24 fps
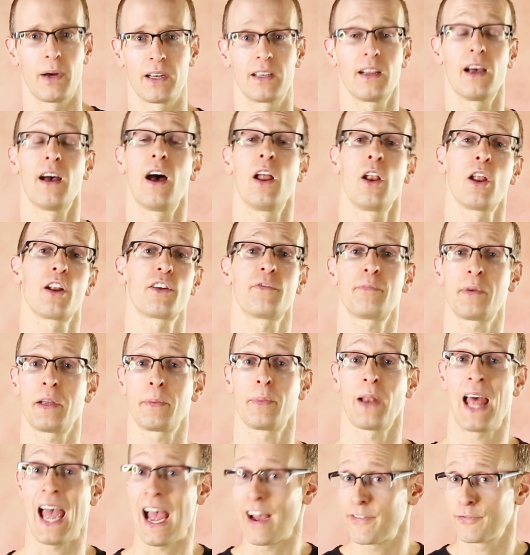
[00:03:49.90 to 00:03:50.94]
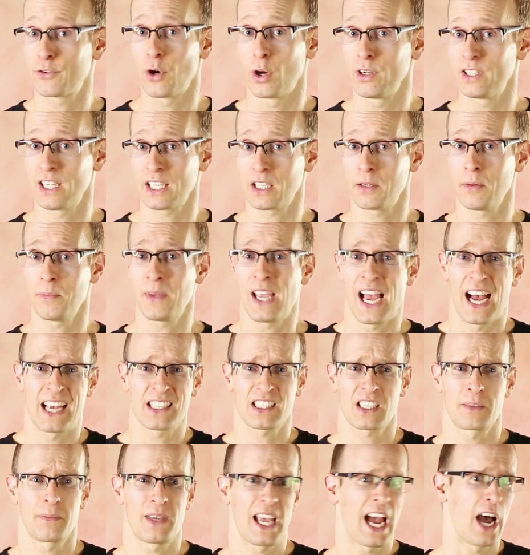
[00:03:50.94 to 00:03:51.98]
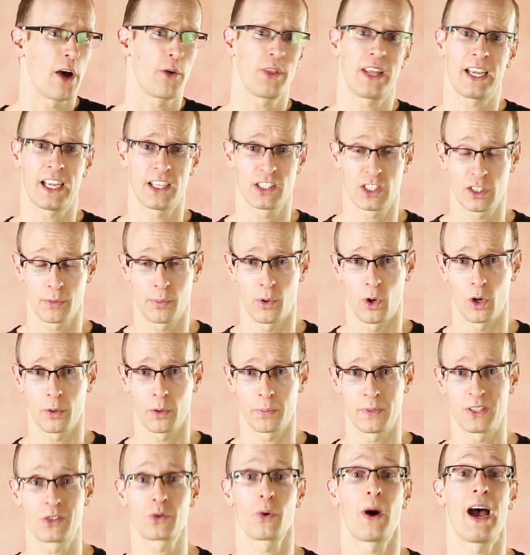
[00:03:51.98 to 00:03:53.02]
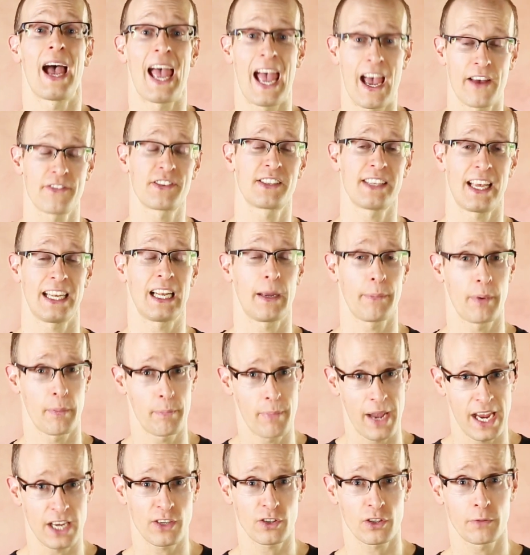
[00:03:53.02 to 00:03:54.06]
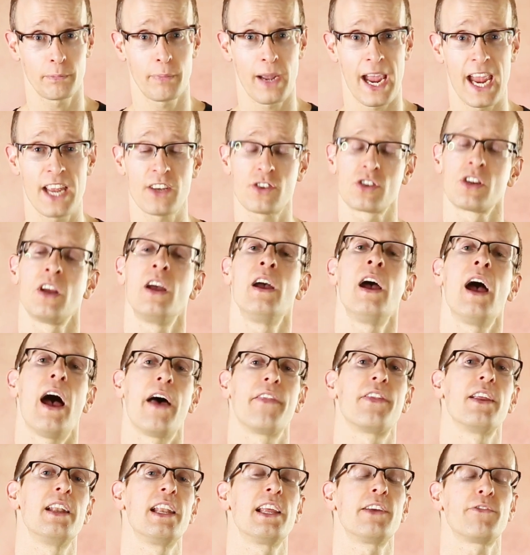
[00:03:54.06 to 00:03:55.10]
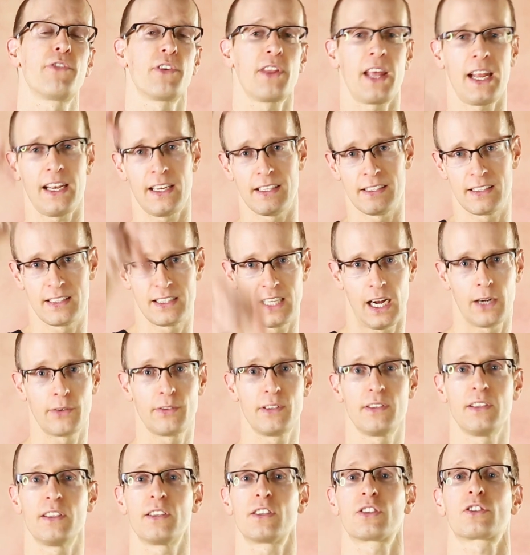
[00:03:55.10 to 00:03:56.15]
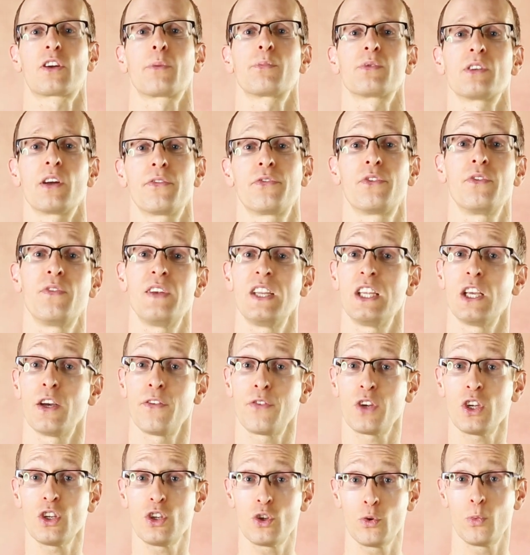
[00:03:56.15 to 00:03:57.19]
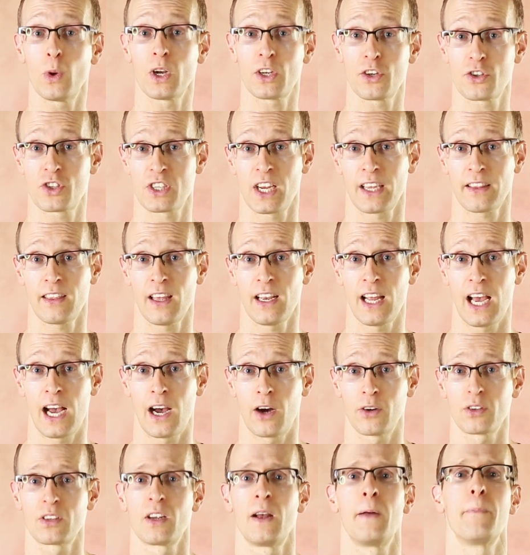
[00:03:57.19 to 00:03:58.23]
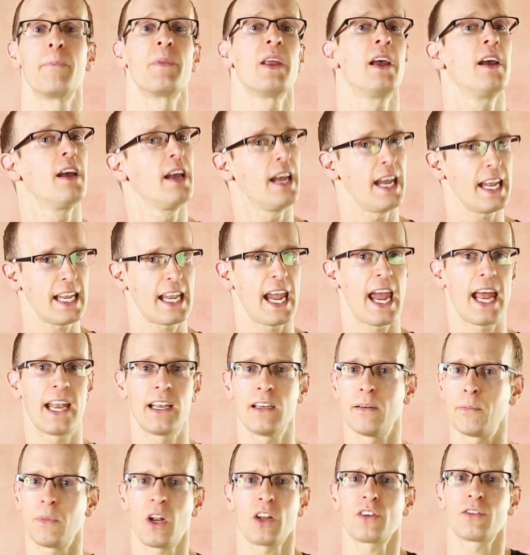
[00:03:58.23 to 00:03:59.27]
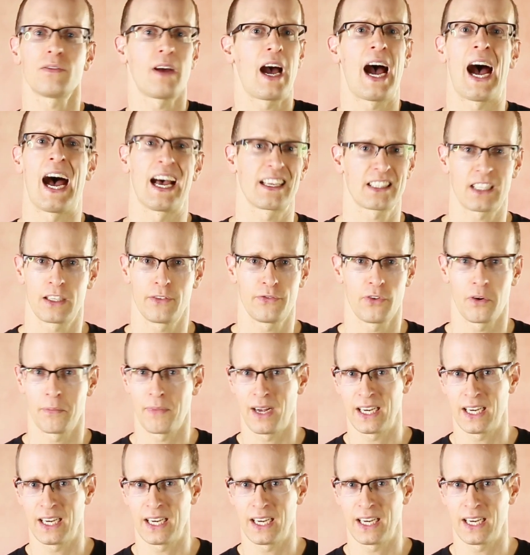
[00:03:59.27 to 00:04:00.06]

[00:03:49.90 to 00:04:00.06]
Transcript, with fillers: but a lot of people have contacted me asking me how they can support me. So I have set up a Patreon page, and the link for that is down in the description of the video if you do want to check that out. Again, I'm not asking for